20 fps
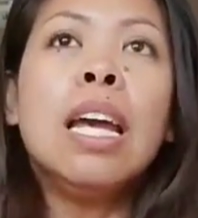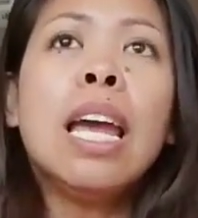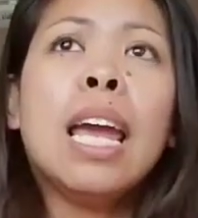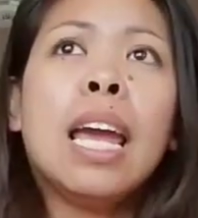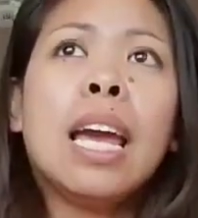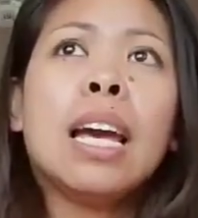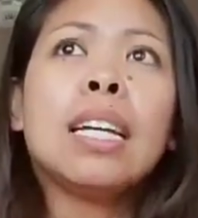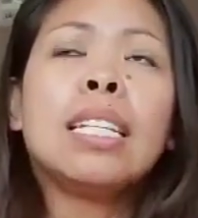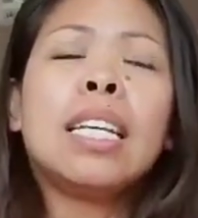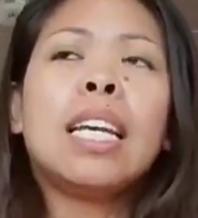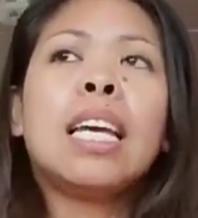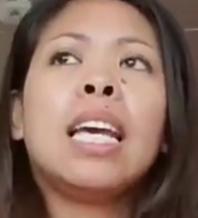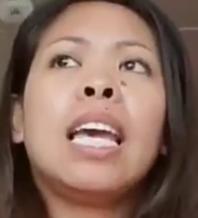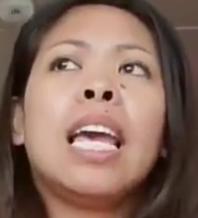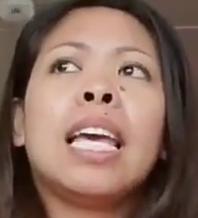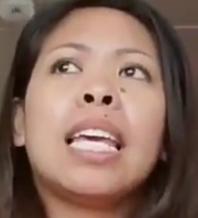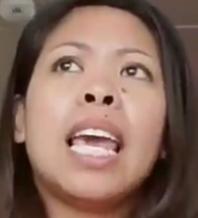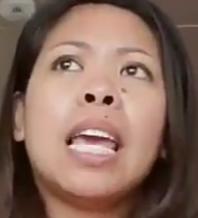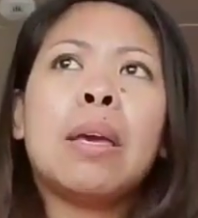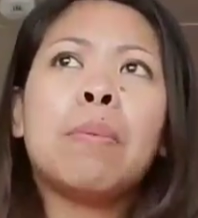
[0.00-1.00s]
and
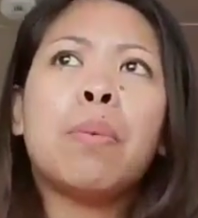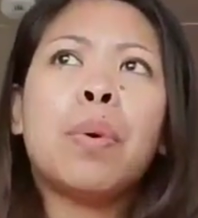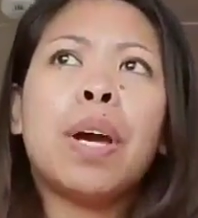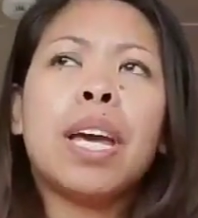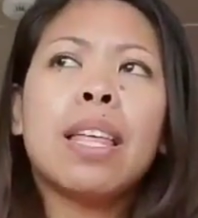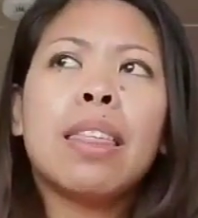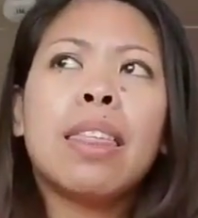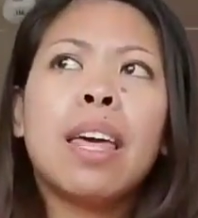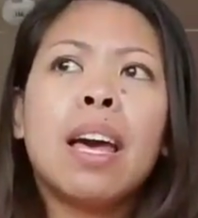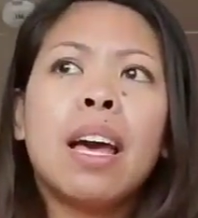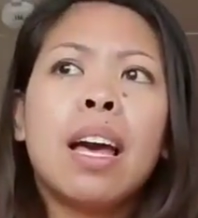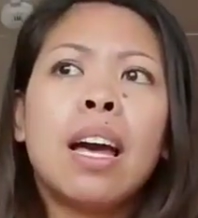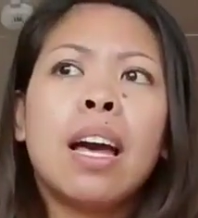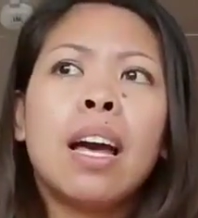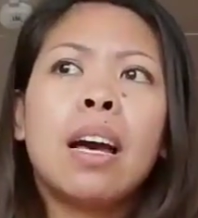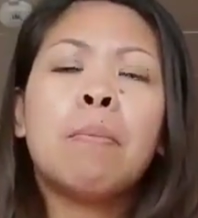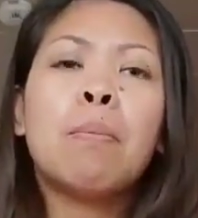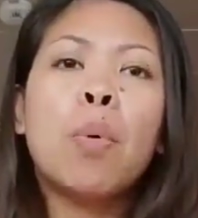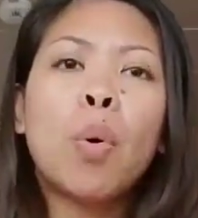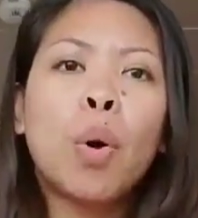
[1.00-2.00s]
it came with
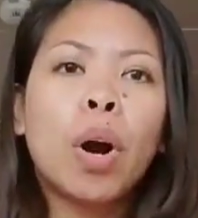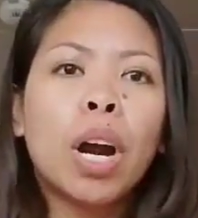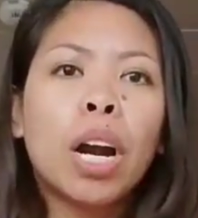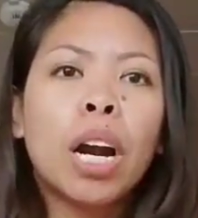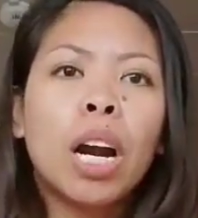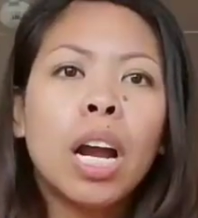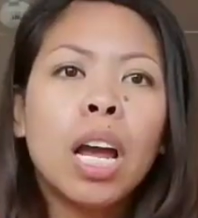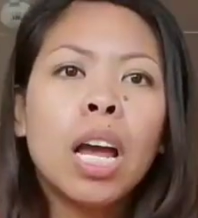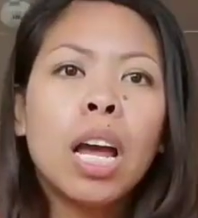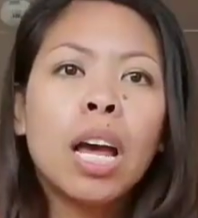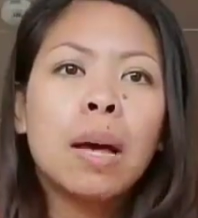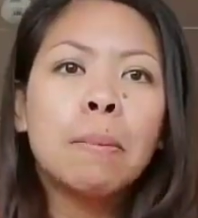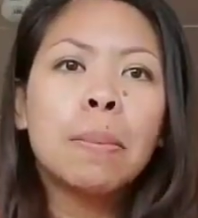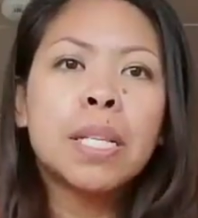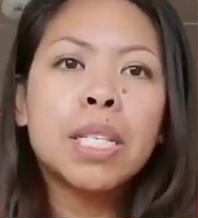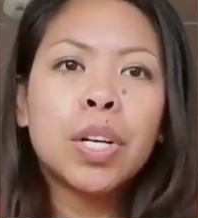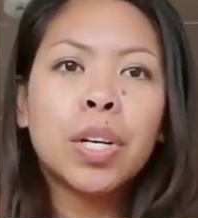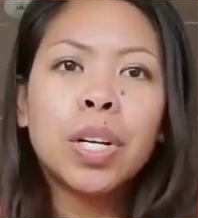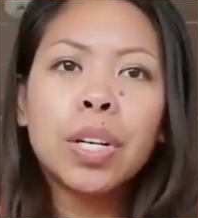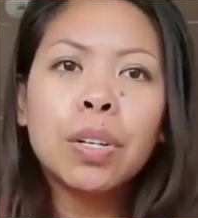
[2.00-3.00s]
more
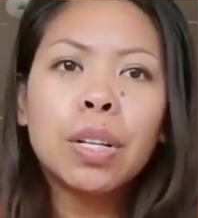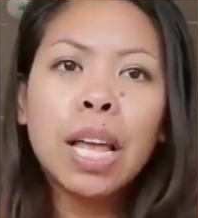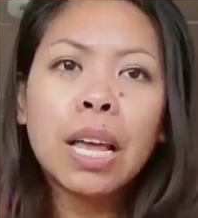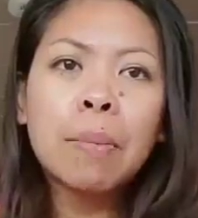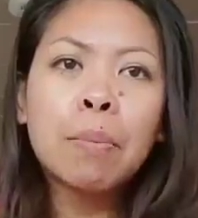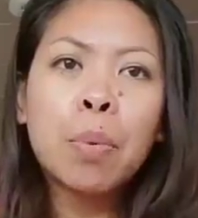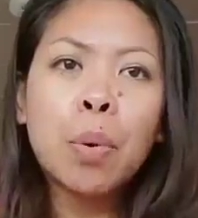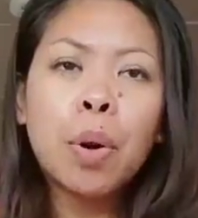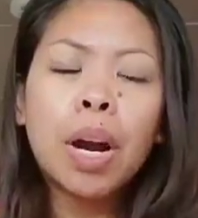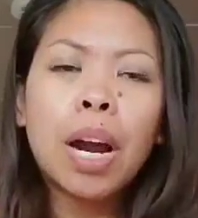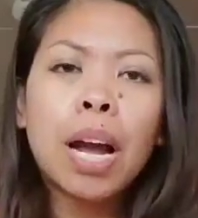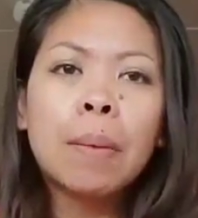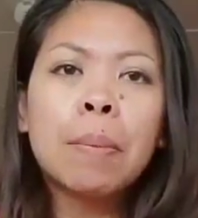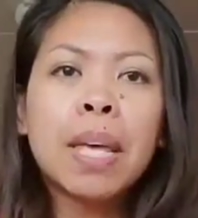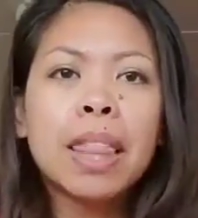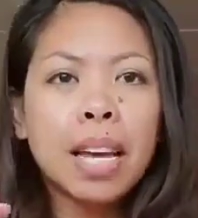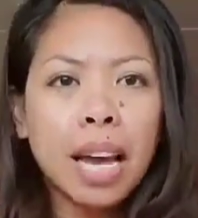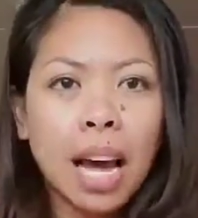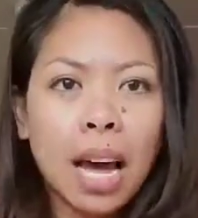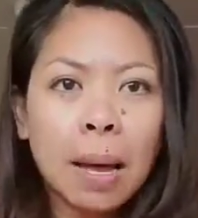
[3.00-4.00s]
material, like more
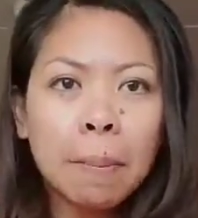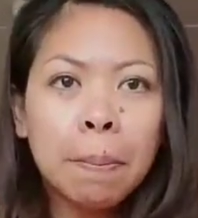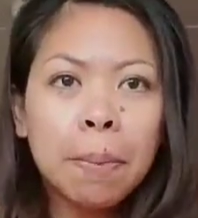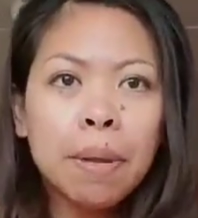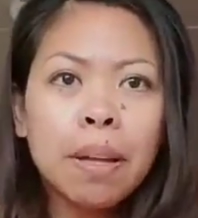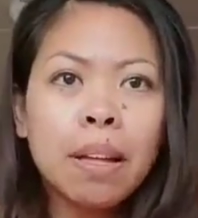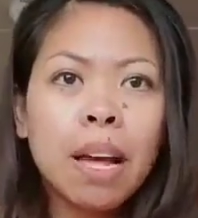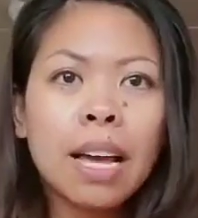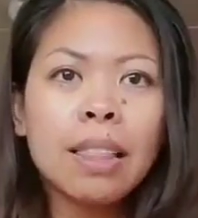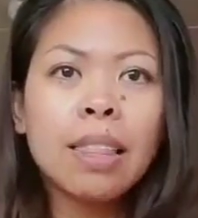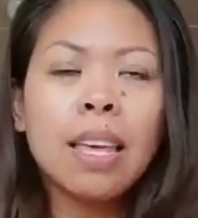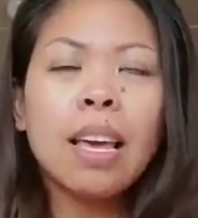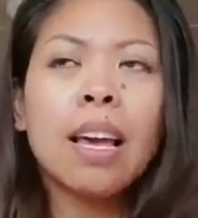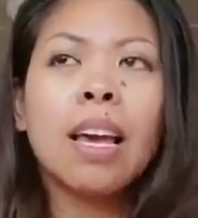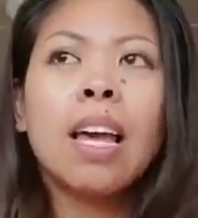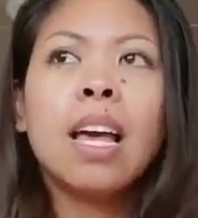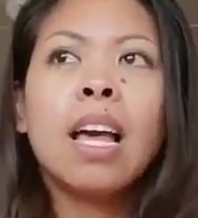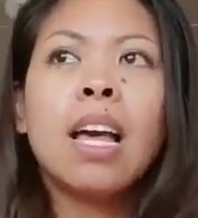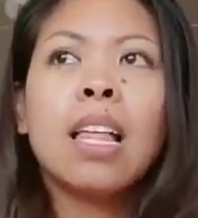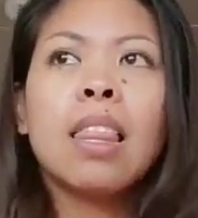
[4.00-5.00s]
in the cup. I think
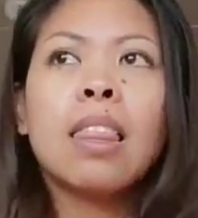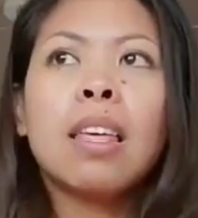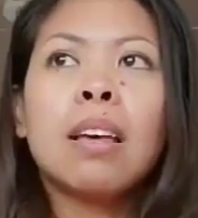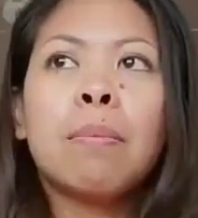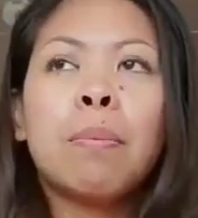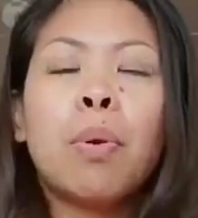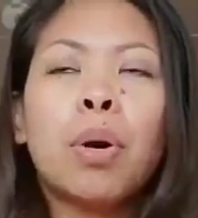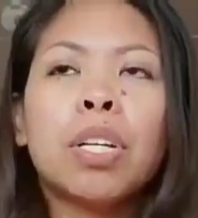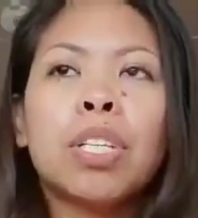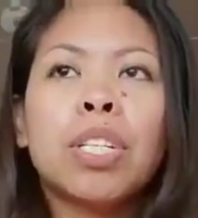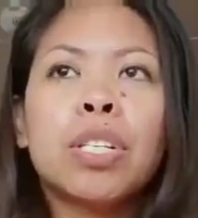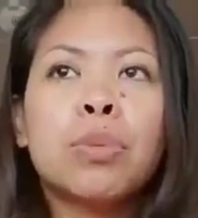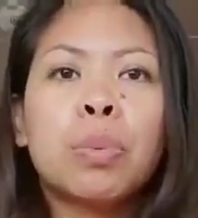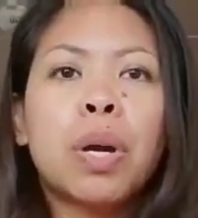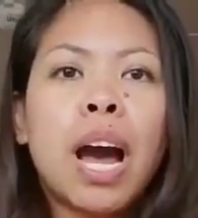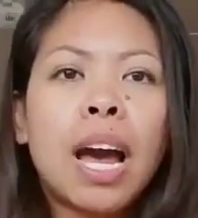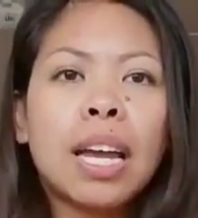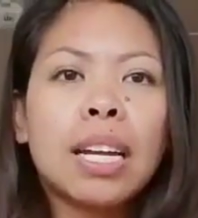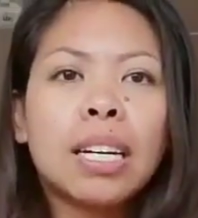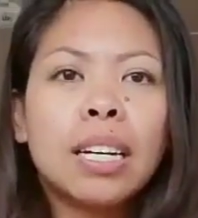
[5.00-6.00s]
the portions were
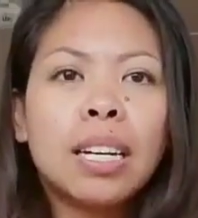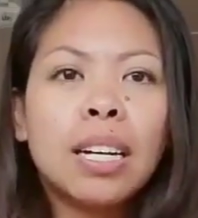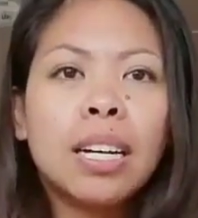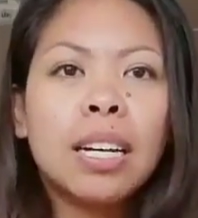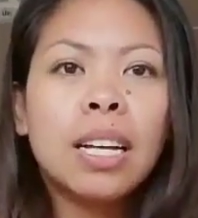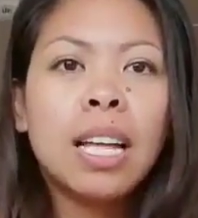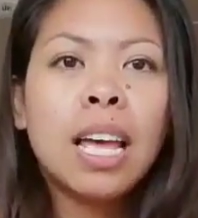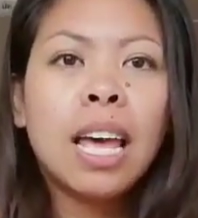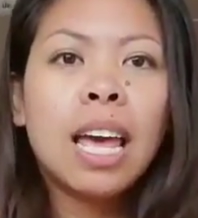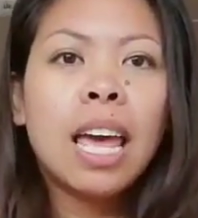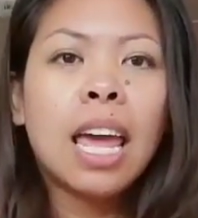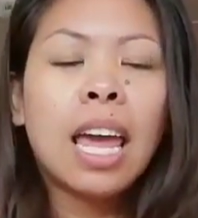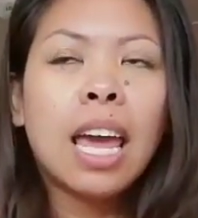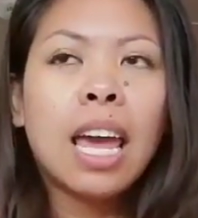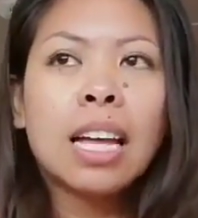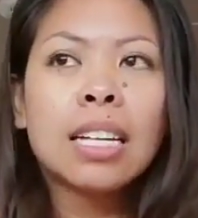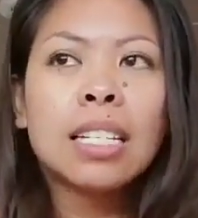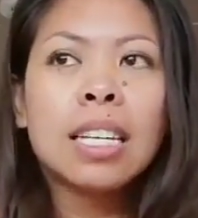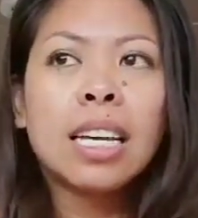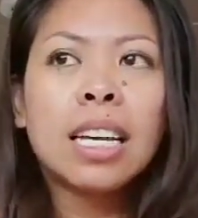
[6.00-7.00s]
higher,
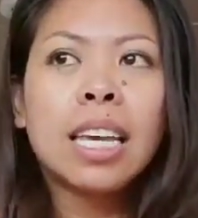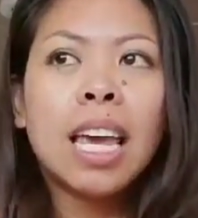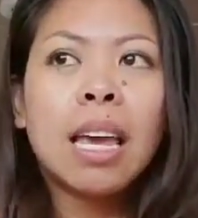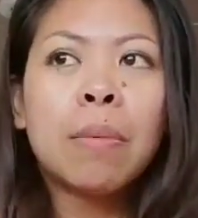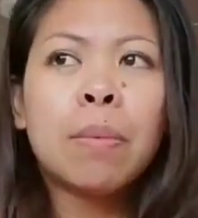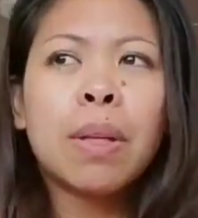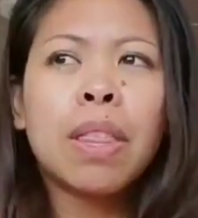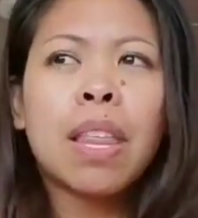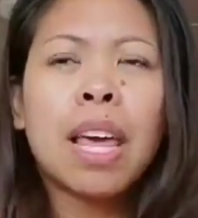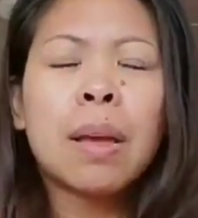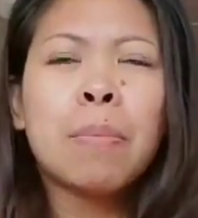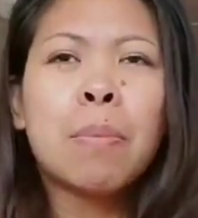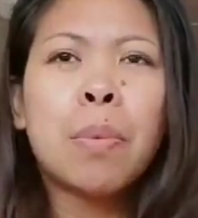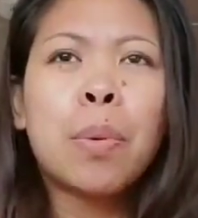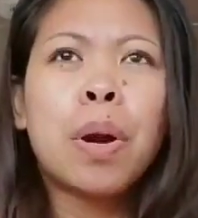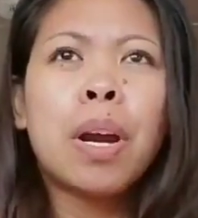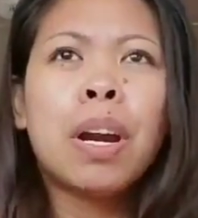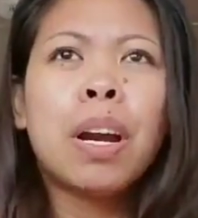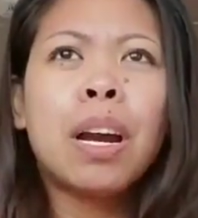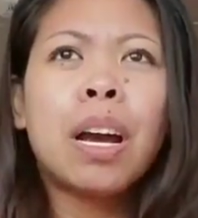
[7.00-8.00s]
and it came with like
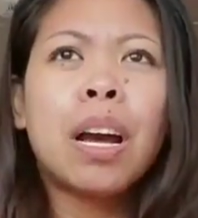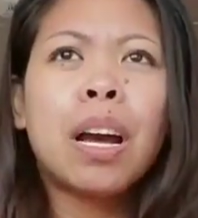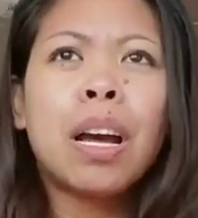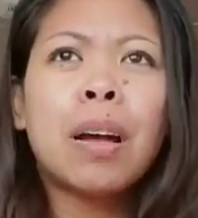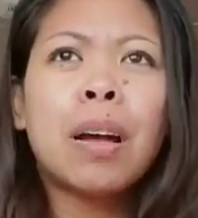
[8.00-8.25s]
more